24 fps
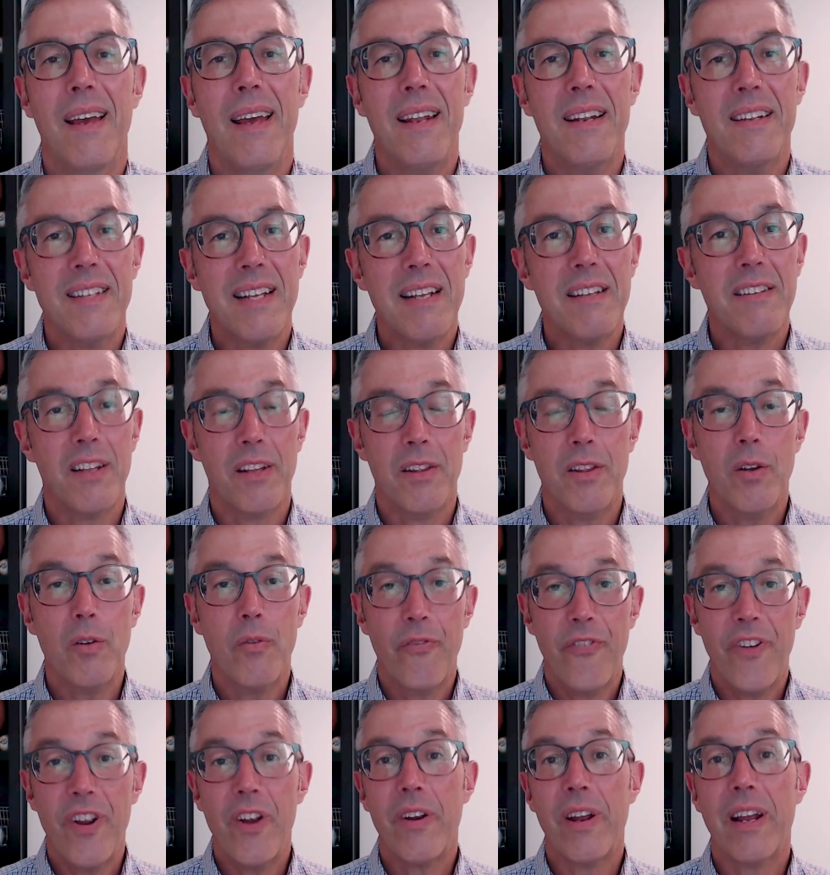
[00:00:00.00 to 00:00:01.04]
And it sounds like they're
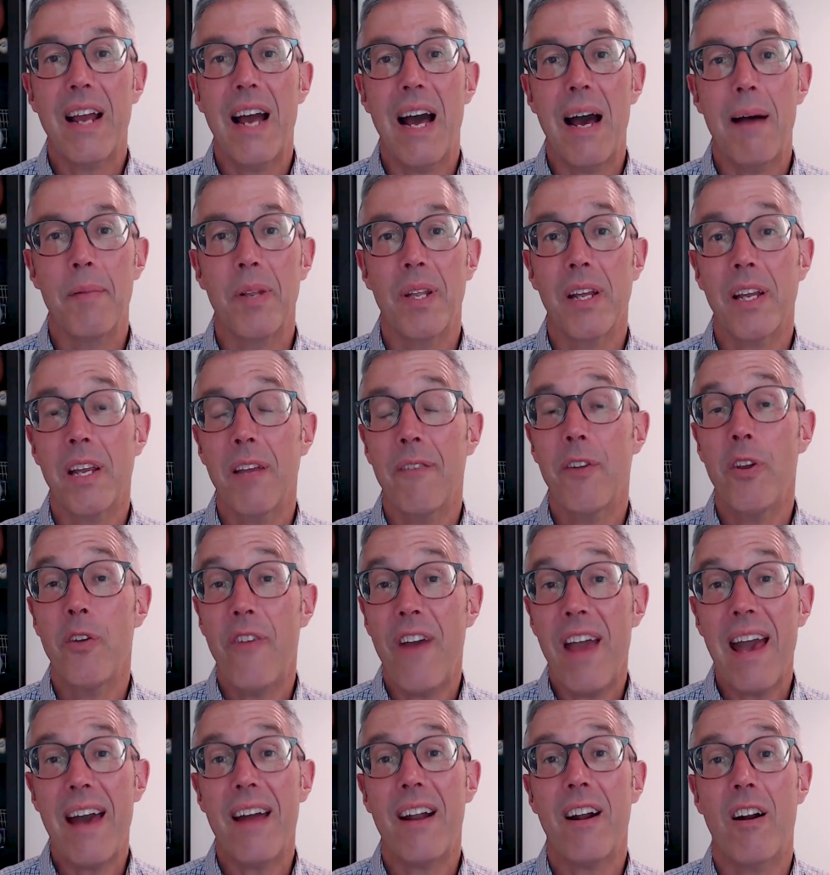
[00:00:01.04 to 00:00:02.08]
very common. Like if you've
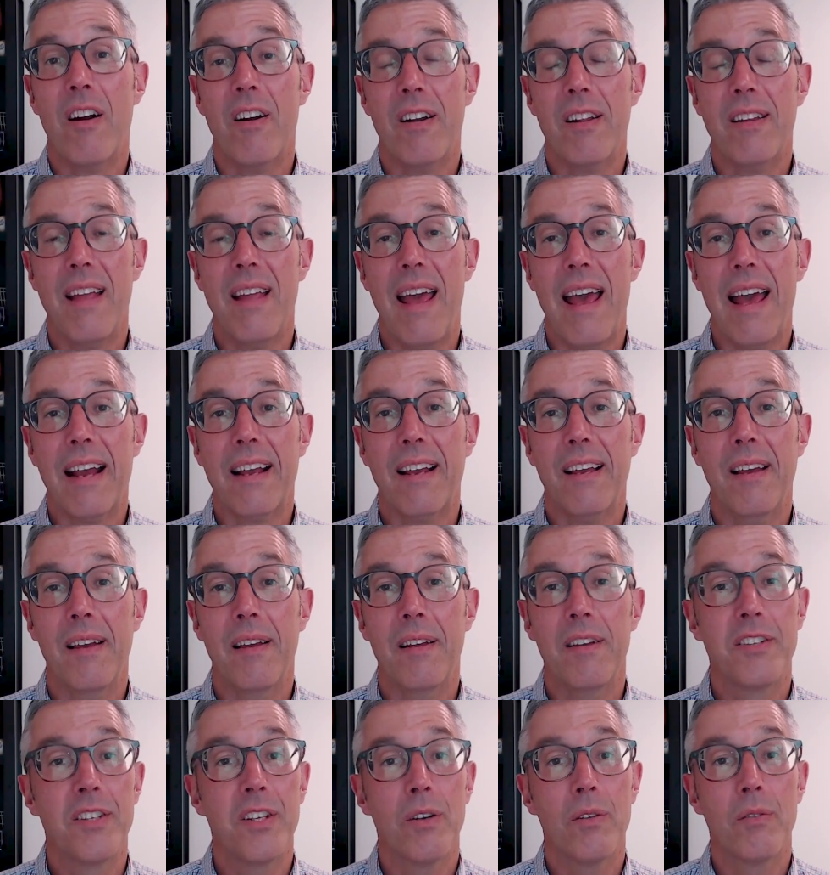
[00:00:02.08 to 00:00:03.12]
had a heart attack,
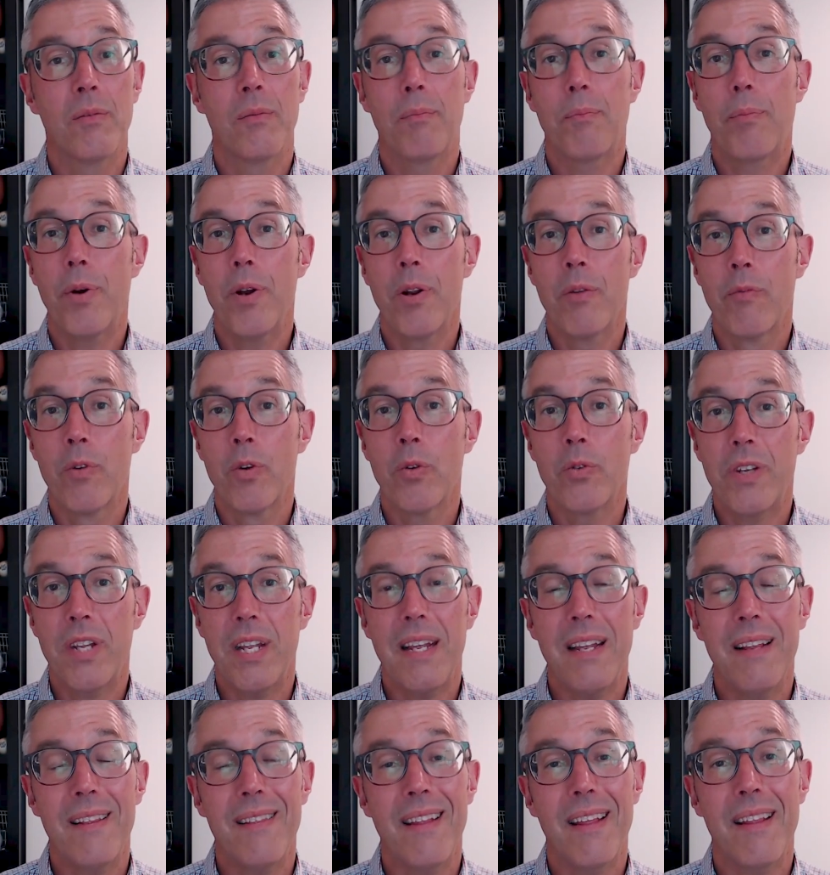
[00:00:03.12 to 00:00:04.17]
is it pretty
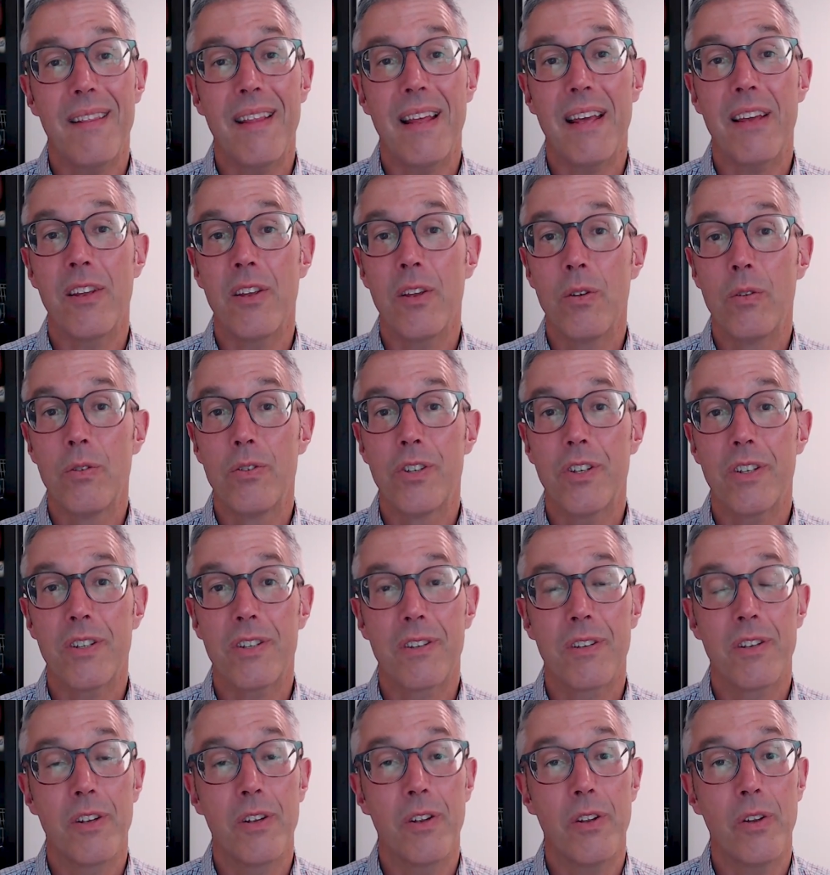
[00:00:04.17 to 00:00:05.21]
routine then that you just
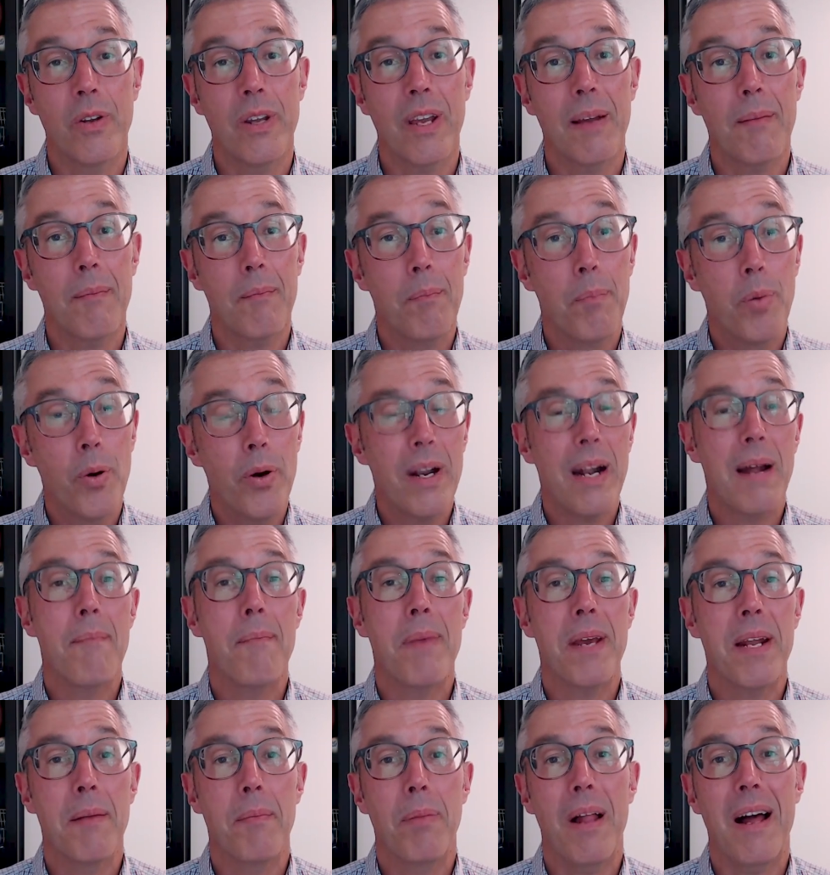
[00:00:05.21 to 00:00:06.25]
you get put on
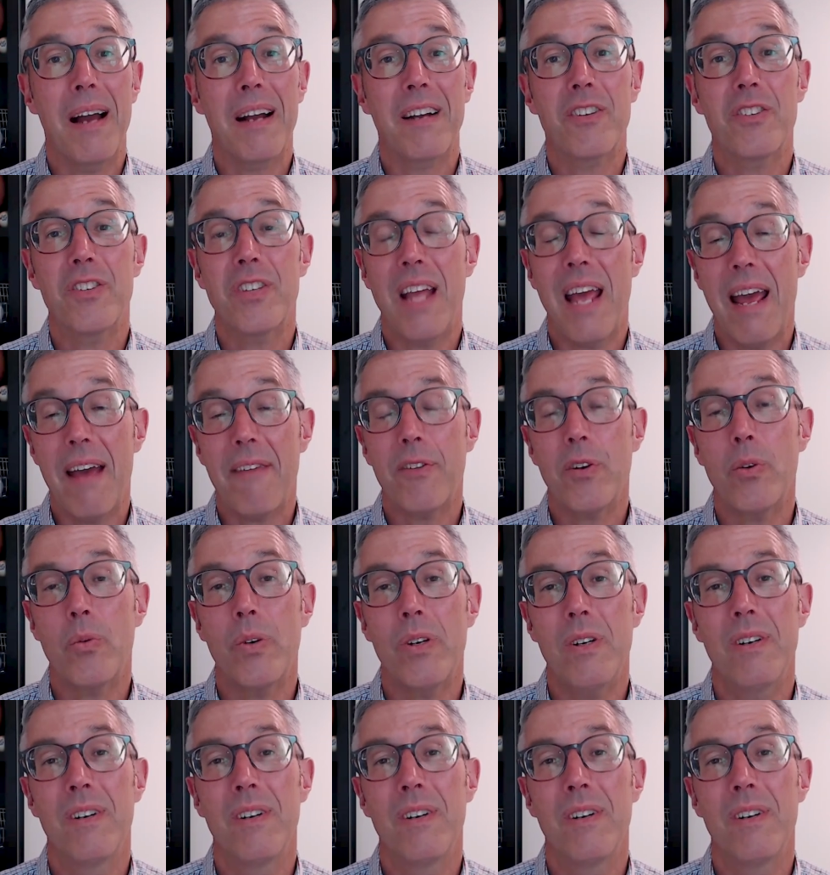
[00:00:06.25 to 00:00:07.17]
beta blockers afterward?